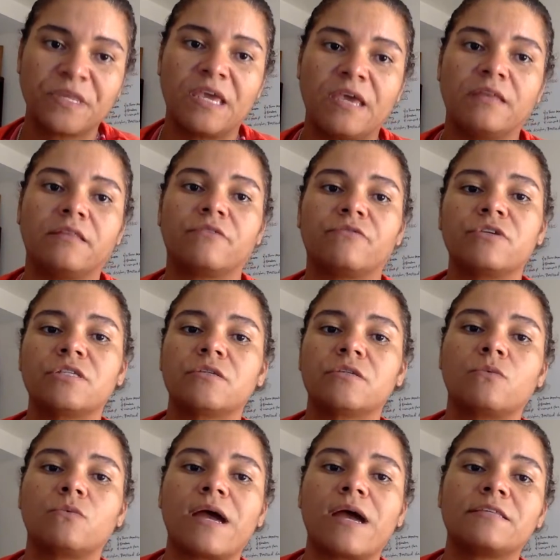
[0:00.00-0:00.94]
And the
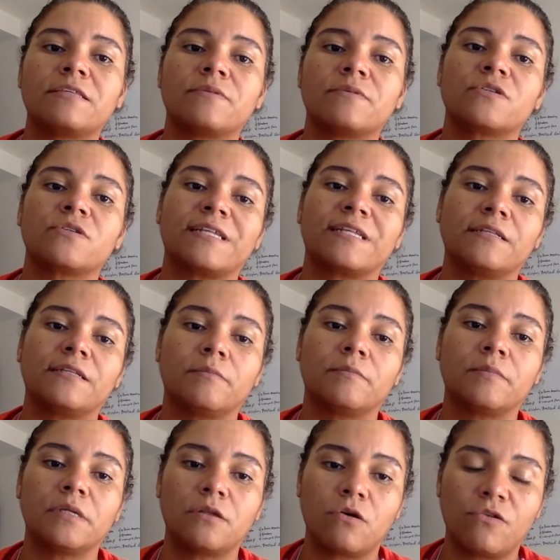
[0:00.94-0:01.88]
reason why is because
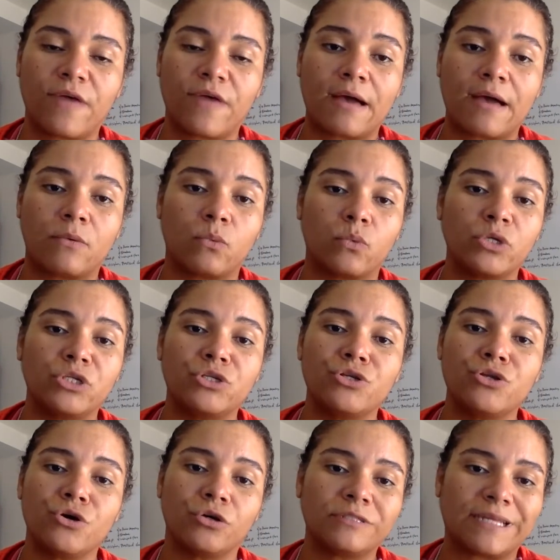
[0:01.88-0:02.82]
anything below that, we
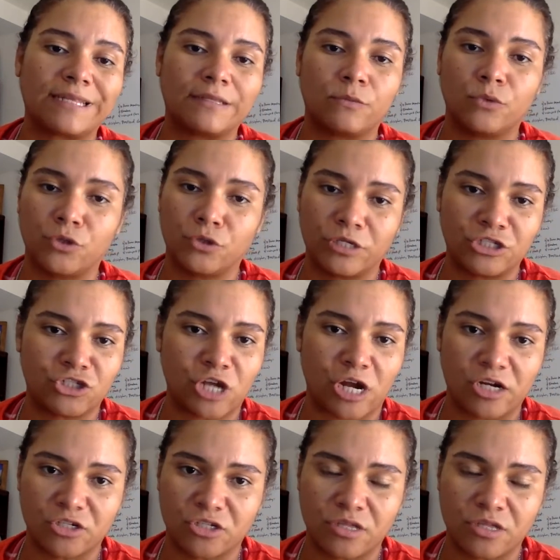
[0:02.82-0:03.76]
know that we're going to
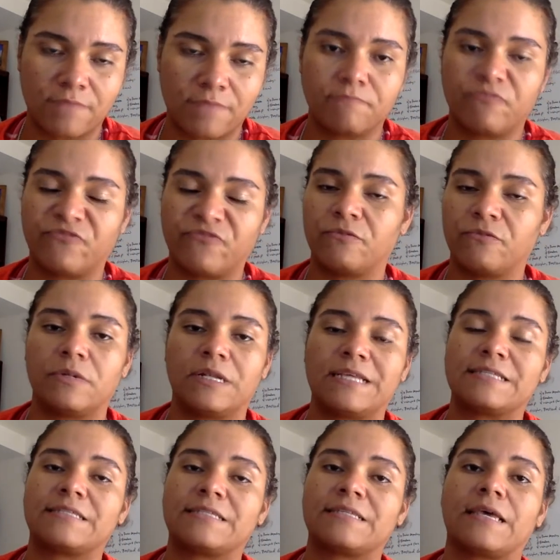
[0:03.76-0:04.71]
charge them
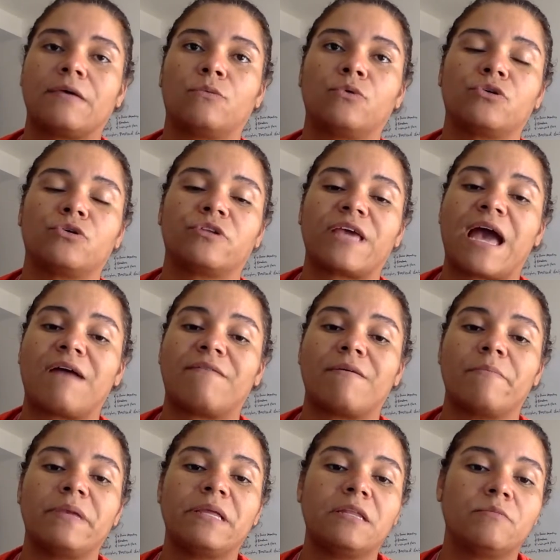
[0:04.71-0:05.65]
let's say we're going to
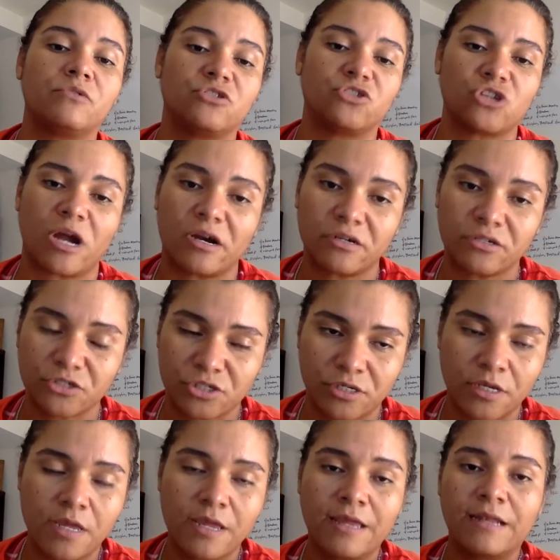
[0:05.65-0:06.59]
have a minimum
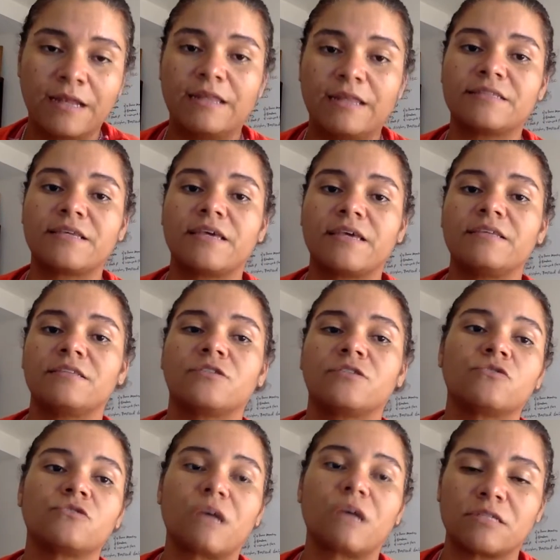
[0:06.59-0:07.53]
charge. Let's say
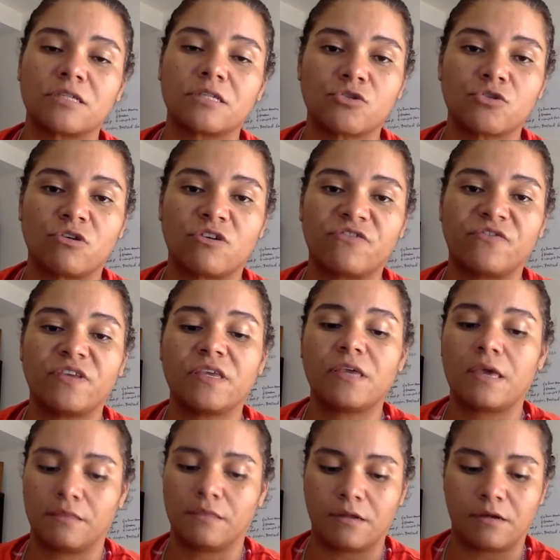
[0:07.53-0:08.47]
it's 2,000 square feet
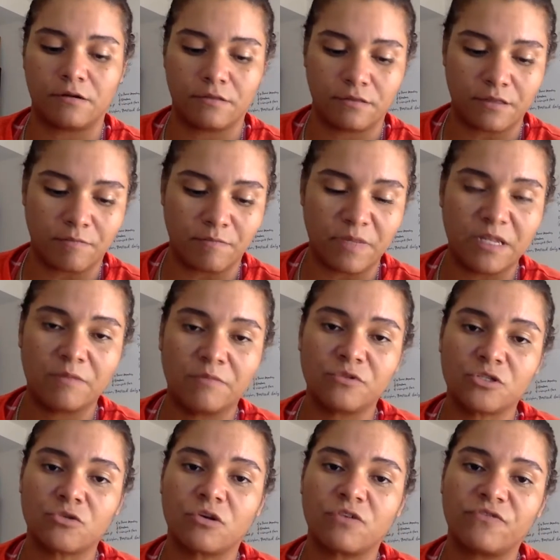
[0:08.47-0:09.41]
and the
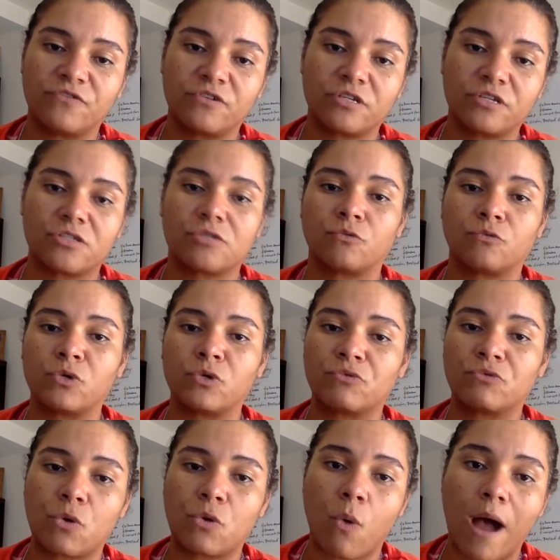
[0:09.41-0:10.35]
minimum square footage we
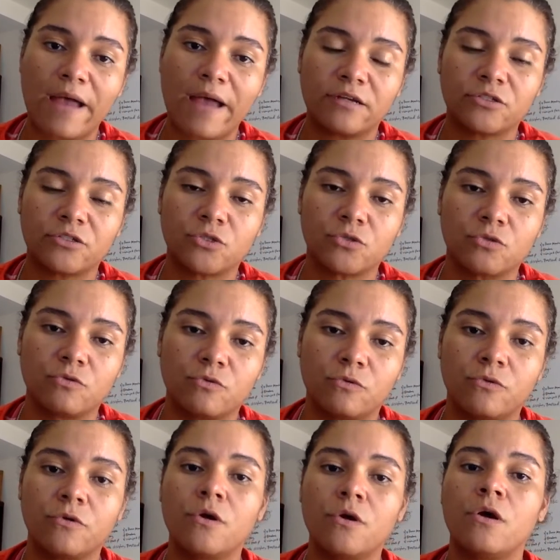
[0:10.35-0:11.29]
require to
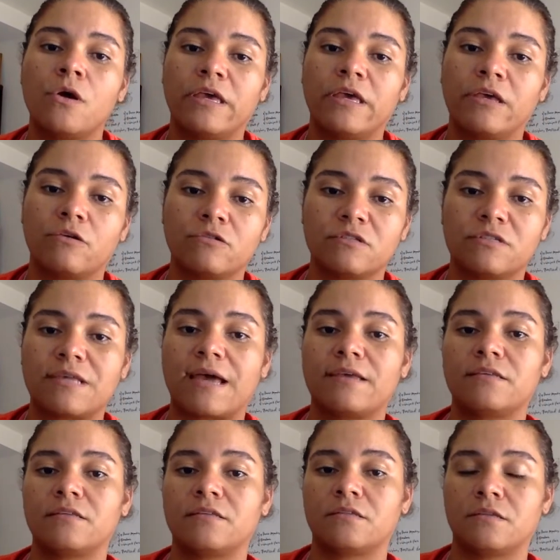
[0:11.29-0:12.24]
do in on
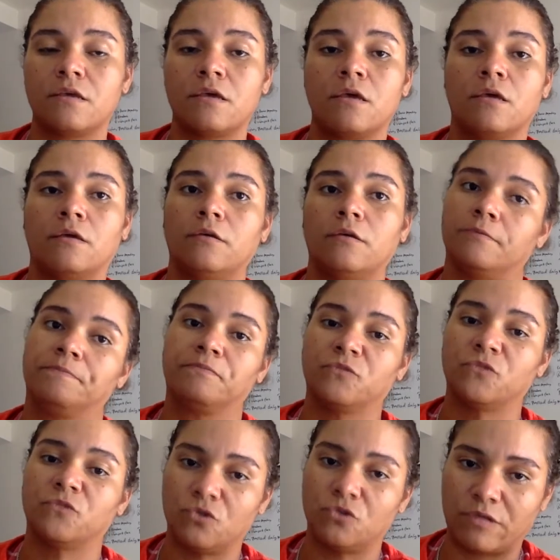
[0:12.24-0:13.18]
site
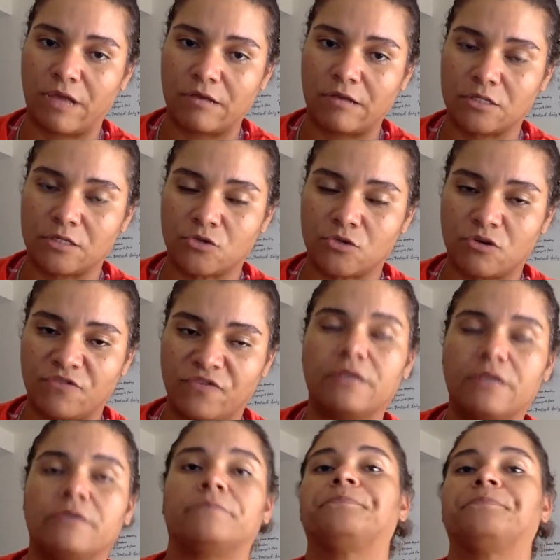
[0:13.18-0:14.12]
2,000 square
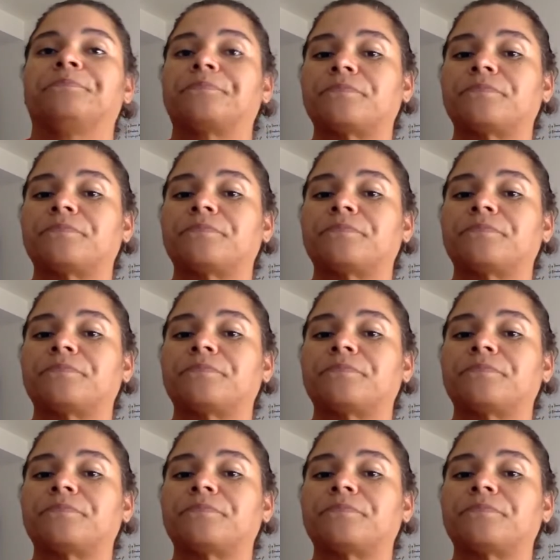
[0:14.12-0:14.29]
feet.